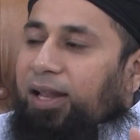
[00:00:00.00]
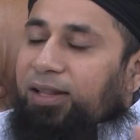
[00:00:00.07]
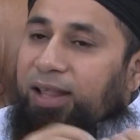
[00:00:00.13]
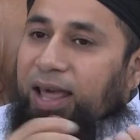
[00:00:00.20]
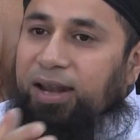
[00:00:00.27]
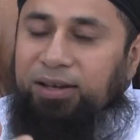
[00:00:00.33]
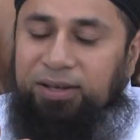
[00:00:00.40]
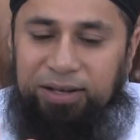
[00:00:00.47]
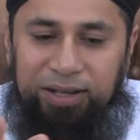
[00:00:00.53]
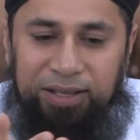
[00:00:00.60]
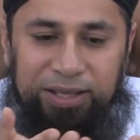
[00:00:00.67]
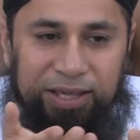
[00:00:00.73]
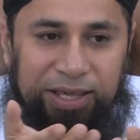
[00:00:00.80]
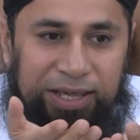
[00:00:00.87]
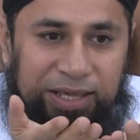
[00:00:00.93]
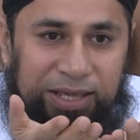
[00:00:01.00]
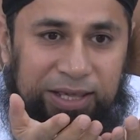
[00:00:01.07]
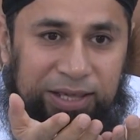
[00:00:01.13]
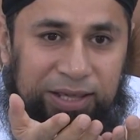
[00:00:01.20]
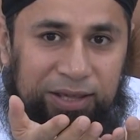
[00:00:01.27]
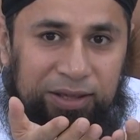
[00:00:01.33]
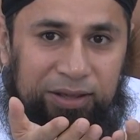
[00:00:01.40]
And then
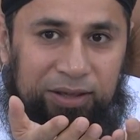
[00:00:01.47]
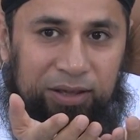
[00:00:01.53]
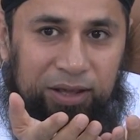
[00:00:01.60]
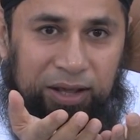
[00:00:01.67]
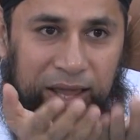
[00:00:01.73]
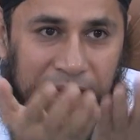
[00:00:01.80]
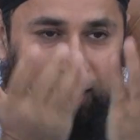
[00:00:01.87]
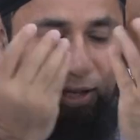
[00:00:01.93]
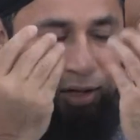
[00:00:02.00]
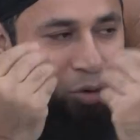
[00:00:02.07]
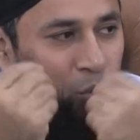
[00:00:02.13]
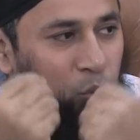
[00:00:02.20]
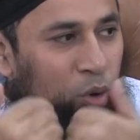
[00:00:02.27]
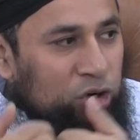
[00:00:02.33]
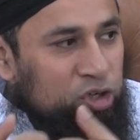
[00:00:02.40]
he again